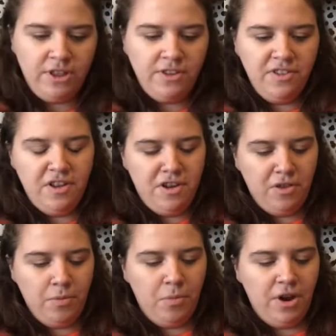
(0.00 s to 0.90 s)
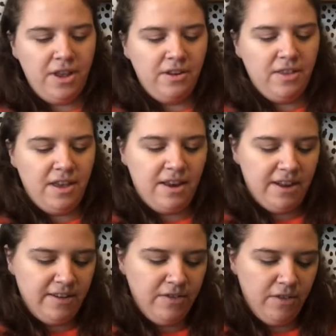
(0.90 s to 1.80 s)
this is another brand that I
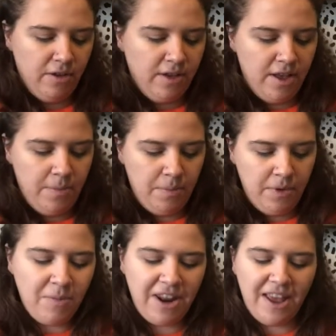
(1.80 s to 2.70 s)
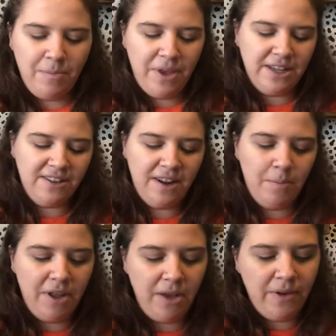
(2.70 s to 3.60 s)
didn't look up, but I picked it up
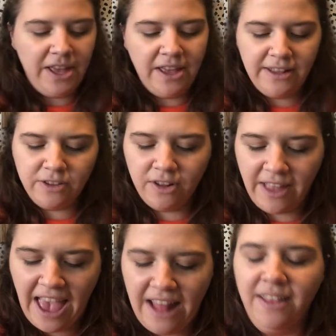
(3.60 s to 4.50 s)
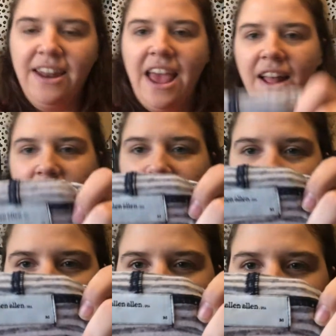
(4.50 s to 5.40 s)
anyway. It's called Allen Allen, and
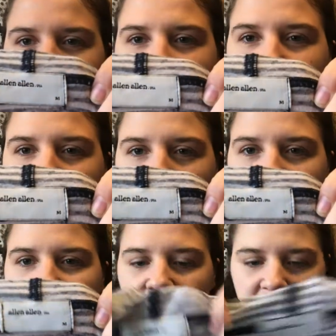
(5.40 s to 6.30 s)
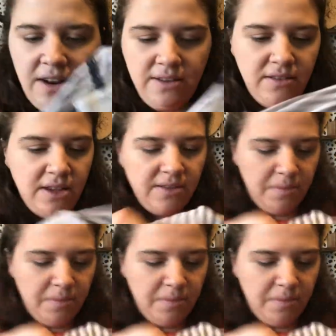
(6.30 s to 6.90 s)
it says USA, and it's a size